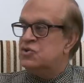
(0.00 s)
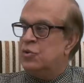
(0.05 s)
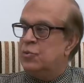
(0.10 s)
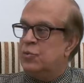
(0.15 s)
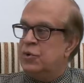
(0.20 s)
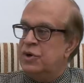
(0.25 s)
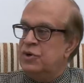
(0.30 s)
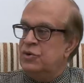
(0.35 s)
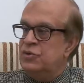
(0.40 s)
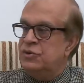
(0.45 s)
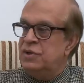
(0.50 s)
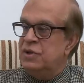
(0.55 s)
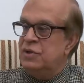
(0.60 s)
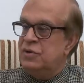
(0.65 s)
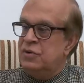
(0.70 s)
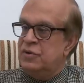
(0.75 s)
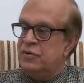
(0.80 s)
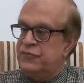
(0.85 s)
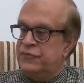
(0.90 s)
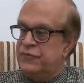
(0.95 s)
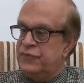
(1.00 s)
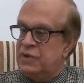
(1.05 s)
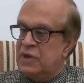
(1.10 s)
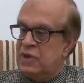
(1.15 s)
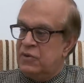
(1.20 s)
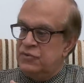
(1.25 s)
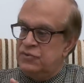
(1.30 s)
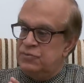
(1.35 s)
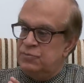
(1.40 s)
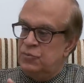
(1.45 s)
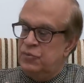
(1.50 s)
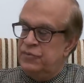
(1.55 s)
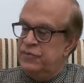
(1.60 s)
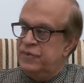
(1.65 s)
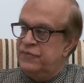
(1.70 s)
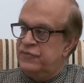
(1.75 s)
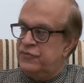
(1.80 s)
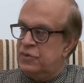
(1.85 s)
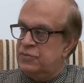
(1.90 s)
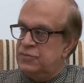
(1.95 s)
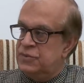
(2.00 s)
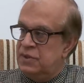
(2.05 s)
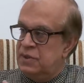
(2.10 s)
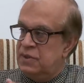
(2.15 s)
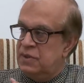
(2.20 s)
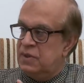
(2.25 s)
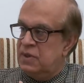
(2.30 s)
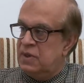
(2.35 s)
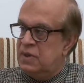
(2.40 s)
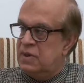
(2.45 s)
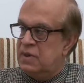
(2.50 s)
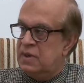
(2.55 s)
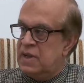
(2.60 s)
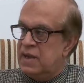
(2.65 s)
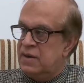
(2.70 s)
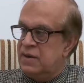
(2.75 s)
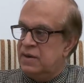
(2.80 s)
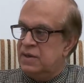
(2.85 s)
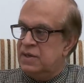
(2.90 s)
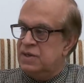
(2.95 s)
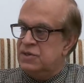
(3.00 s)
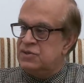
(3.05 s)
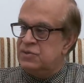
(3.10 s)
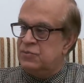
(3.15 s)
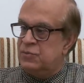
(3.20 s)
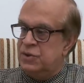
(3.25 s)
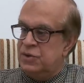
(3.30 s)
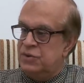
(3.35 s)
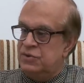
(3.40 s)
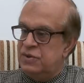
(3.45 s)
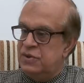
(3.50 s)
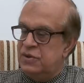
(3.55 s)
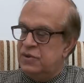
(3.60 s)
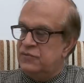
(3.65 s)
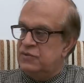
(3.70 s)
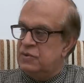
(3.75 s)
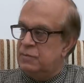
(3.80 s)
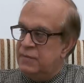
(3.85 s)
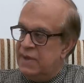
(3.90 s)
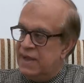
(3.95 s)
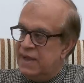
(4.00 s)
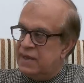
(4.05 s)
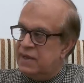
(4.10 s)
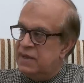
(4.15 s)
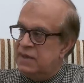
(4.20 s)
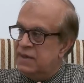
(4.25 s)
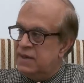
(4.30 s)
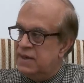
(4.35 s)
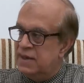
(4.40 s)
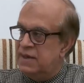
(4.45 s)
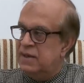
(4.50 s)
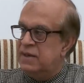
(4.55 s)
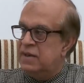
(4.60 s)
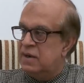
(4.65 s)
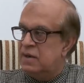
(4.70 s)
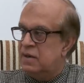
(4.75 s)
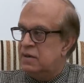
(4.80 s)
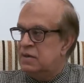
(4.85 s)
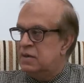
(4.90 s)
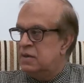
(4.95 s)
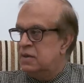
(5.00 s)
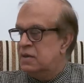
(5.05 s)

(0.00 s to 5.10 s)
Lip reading: So what do you think of now, moving from the agriculture, what do you think of the Make in India?